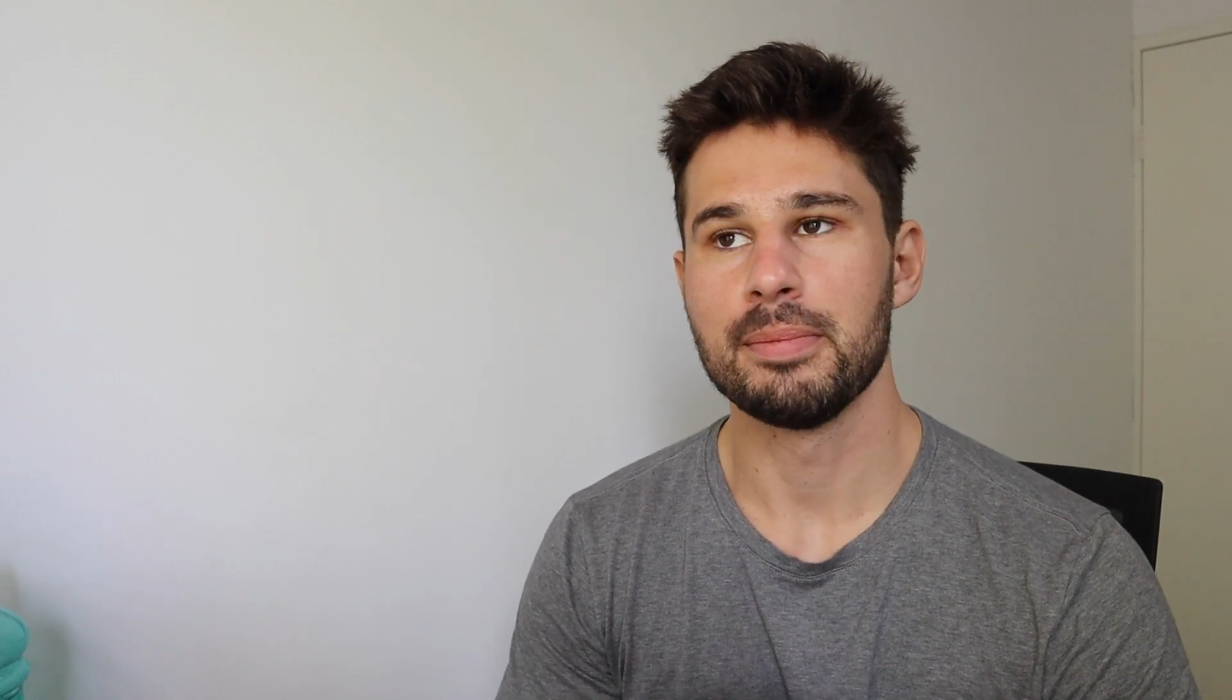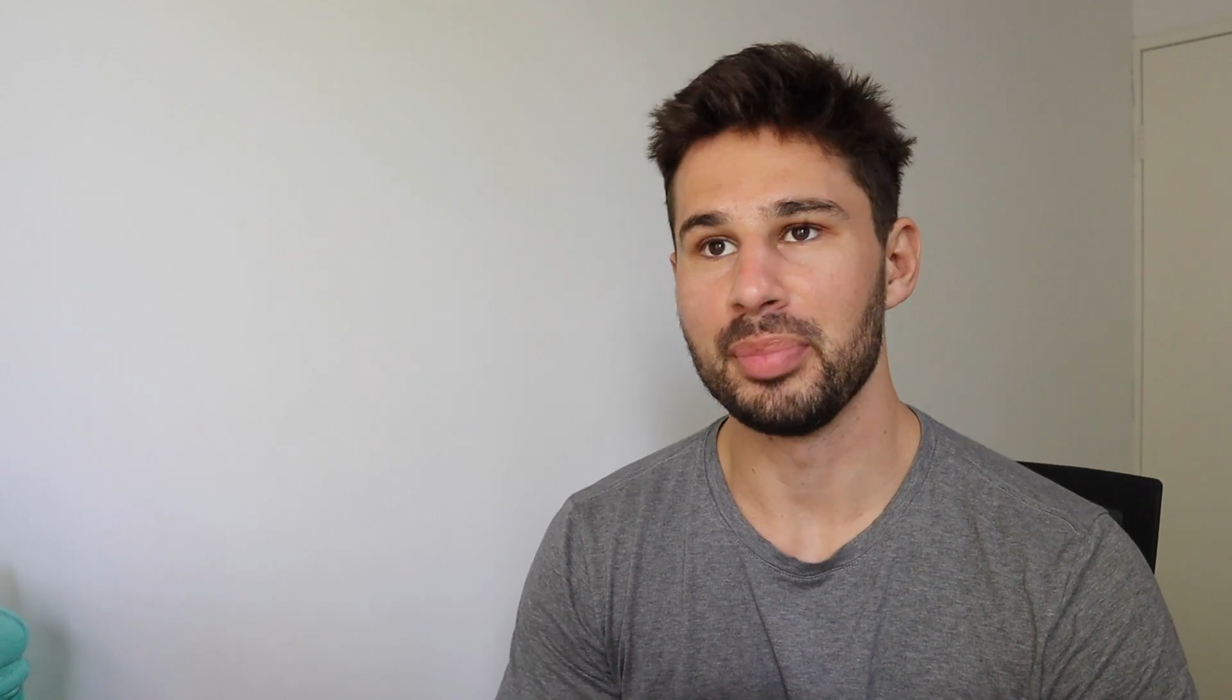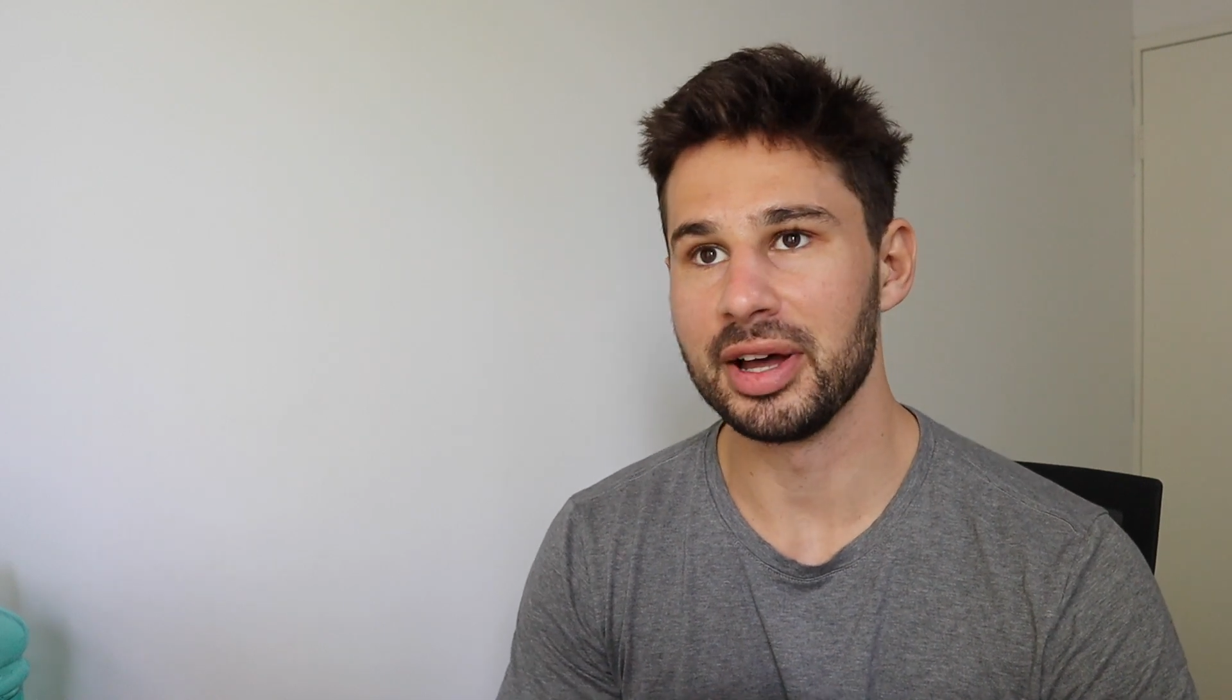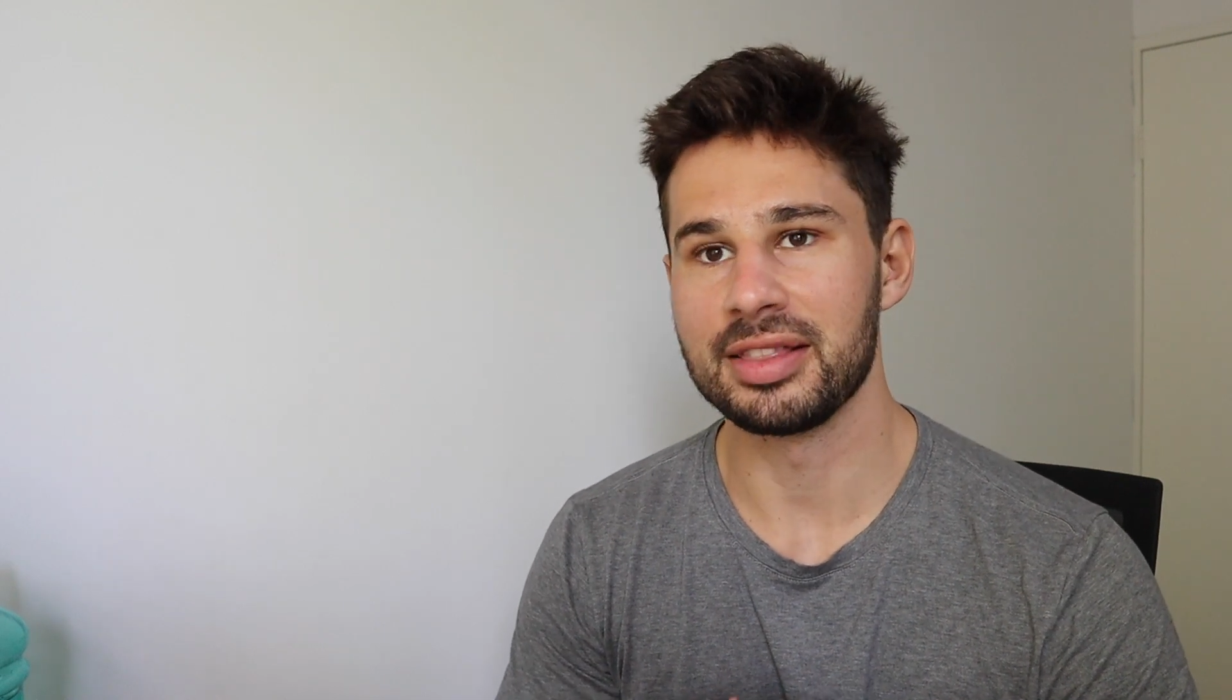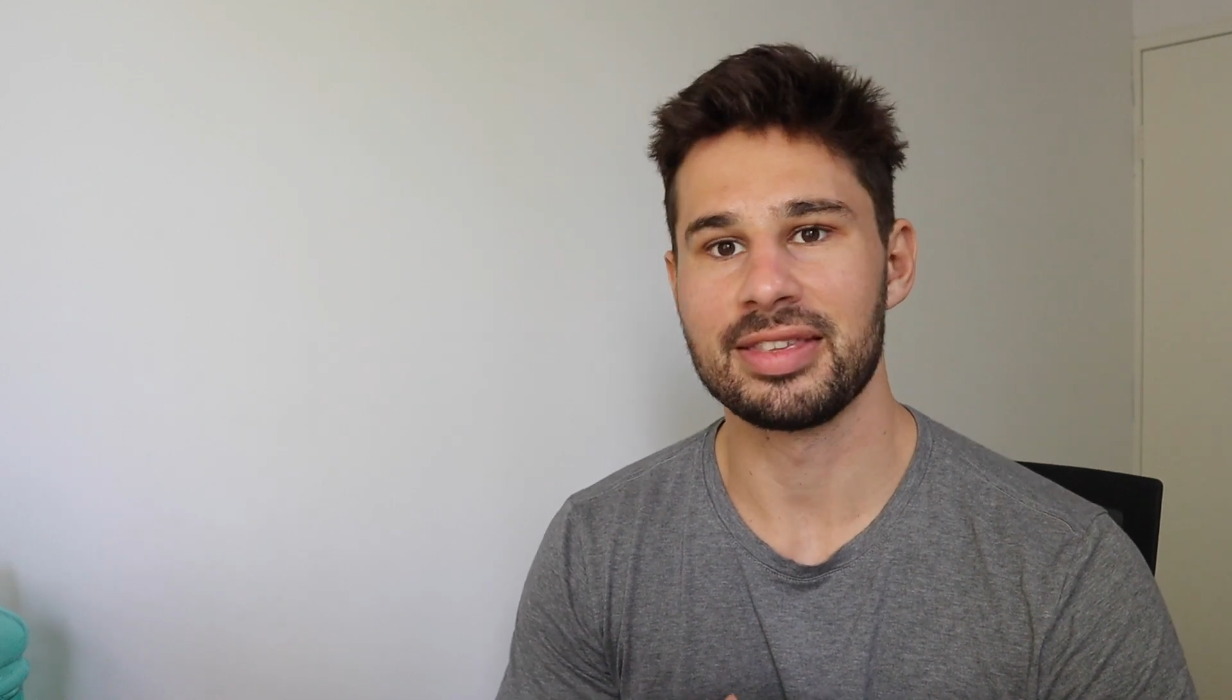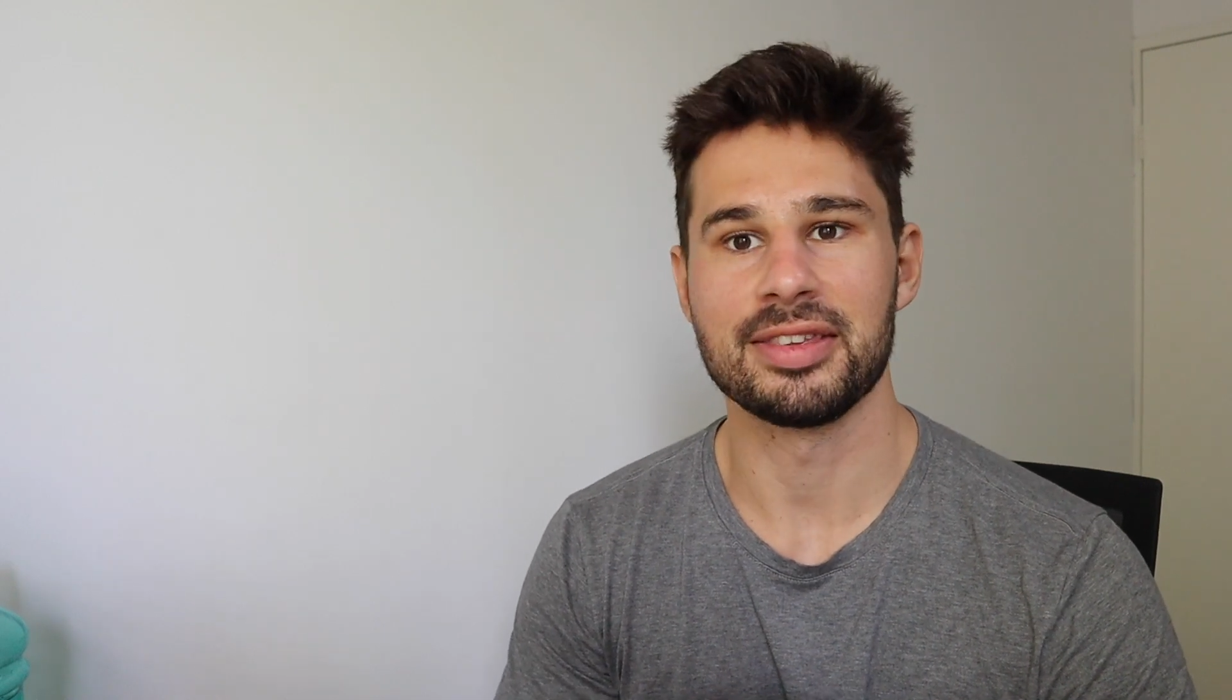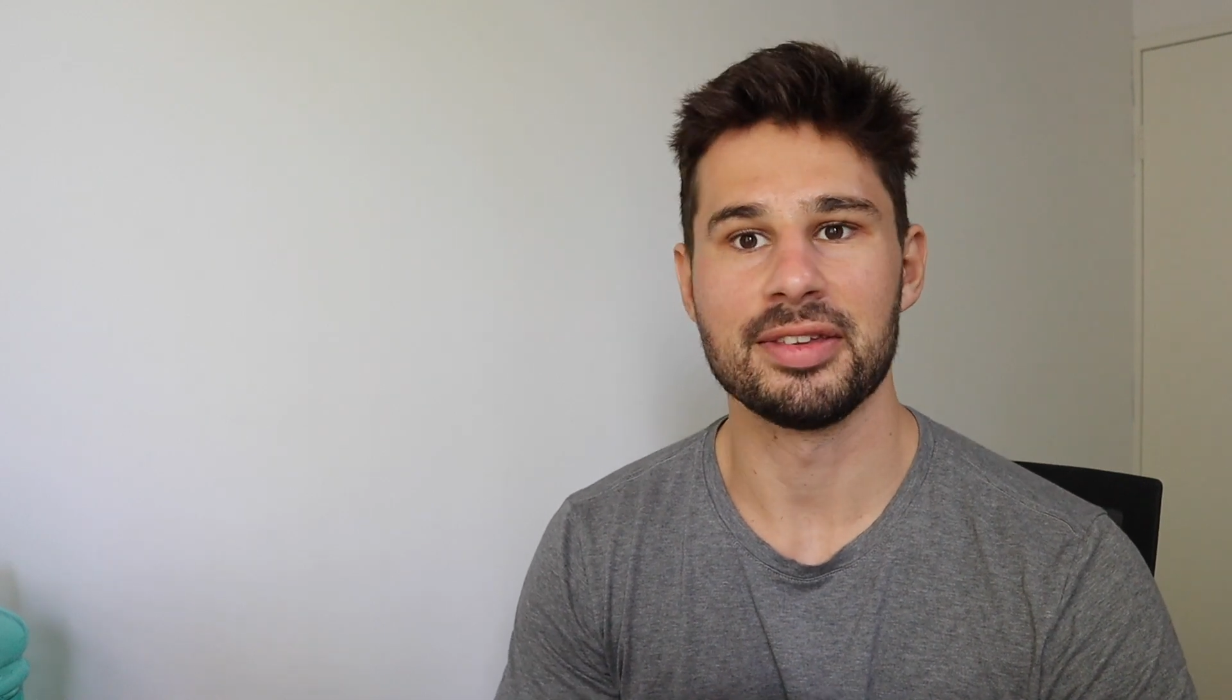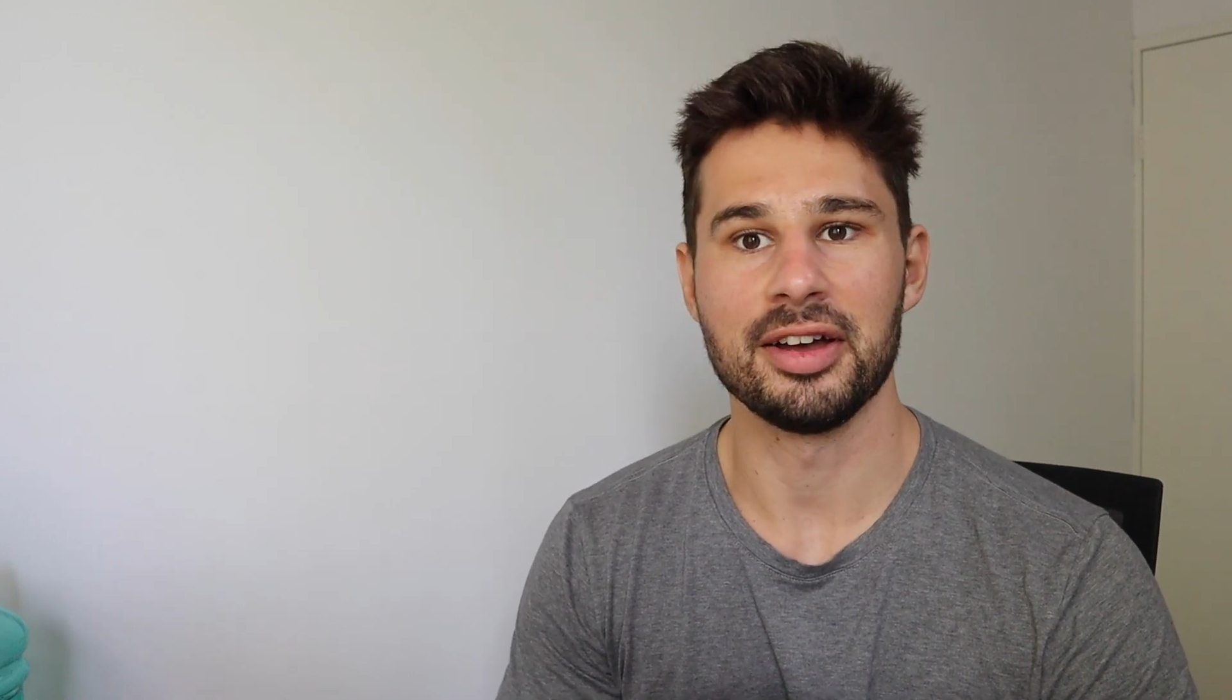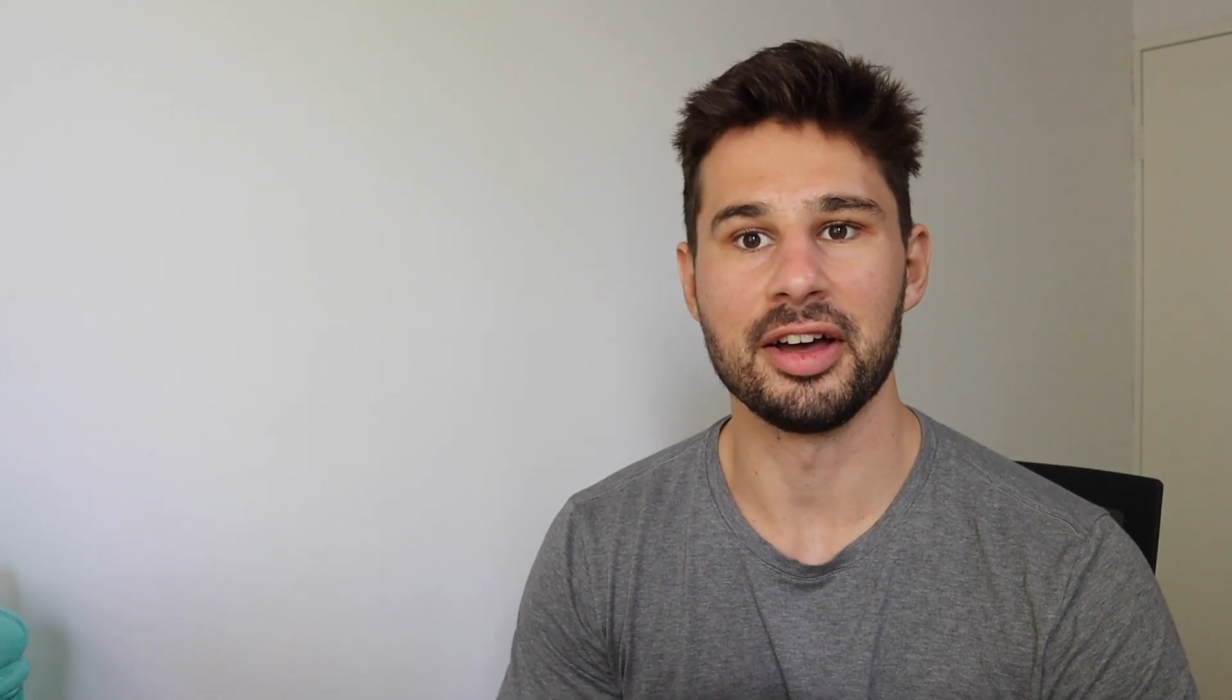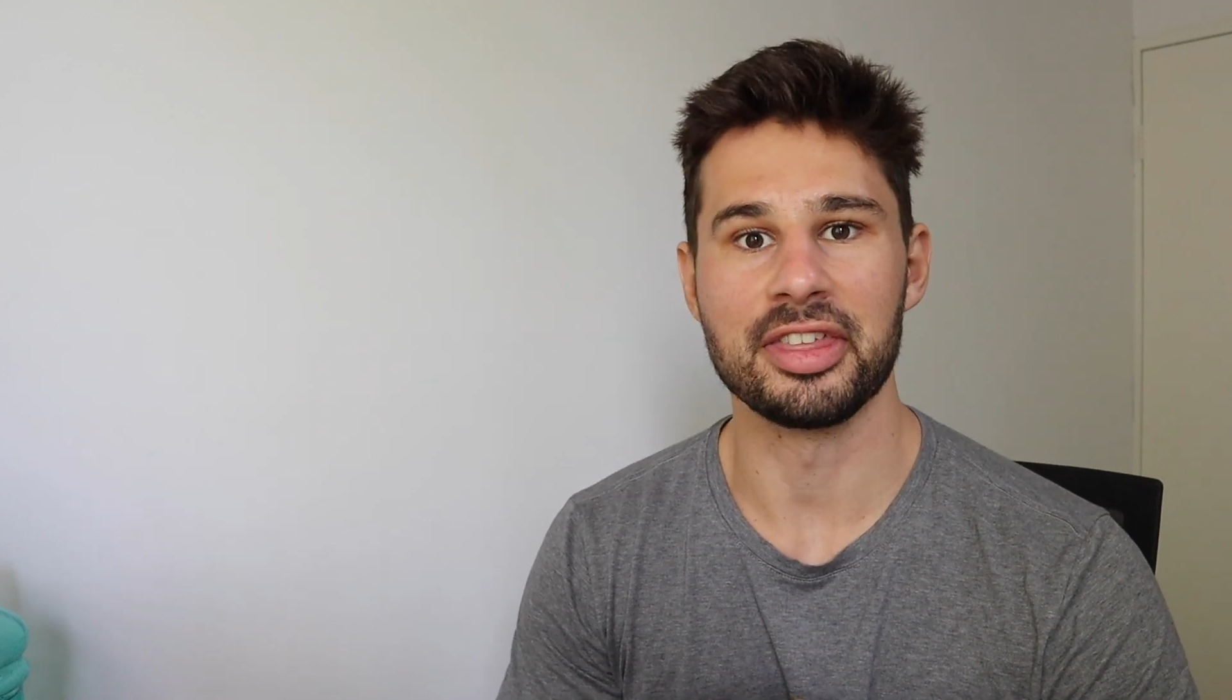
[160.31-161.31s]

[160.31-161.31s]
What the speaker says: but I